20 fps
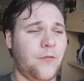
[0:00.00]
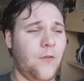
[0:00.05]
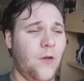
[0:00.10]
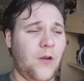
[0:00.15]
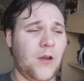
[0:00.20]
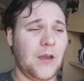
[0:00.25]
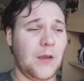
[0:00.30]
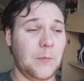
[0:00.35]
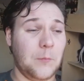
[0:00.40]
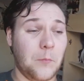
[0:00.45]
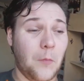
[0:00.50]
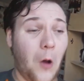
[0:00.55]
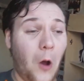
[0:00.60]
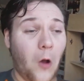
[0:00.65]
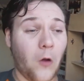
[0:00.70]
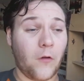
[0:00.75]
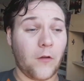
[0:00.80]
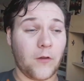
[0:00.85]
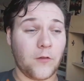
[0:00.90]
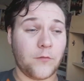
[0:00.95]
Fucking
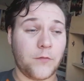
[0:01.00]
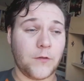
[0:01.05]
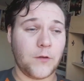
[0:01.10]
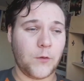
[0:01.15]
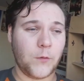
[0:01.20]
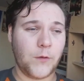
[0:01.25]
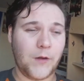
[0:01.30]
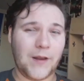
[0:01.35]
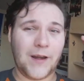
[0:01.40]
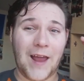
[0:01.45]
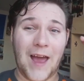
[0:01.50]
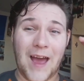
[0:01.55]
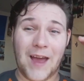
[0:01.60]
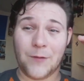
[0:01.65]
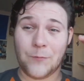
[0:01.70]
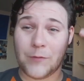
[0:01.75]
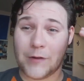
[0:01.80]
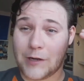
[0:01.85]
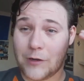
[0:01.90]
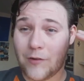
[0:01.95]
moron for doing it,
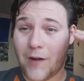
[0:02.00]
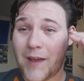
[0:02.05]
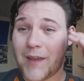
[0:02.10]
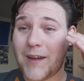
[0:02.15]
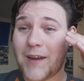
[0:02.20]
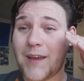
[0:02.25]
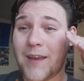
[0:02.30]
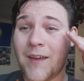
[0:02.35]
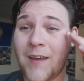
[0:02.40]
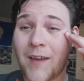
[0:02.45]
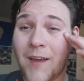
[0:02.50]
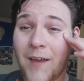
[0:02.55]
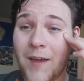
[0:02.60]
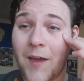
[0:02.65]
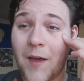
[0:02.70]
I'm regretting it.